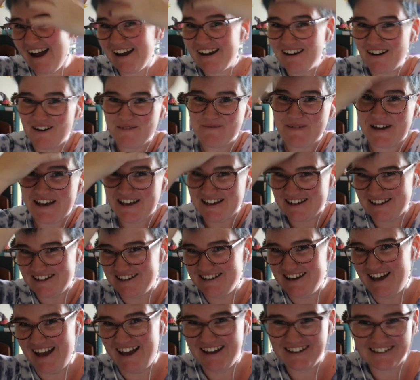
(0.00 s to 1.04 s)
cut my hair,
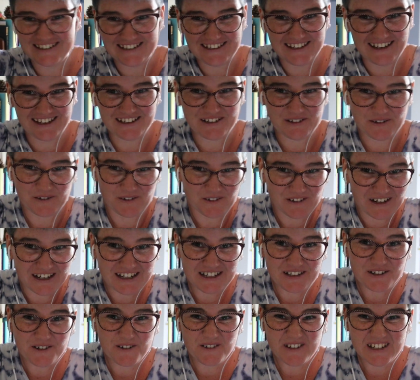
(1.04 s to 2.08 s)
and I
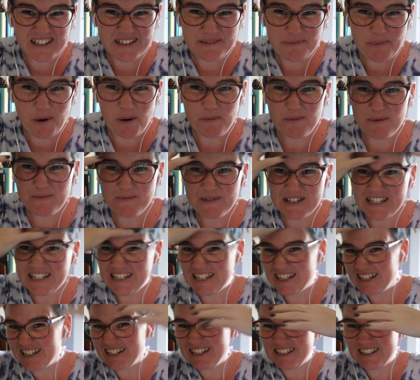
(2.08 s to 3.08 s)
know, it's probably,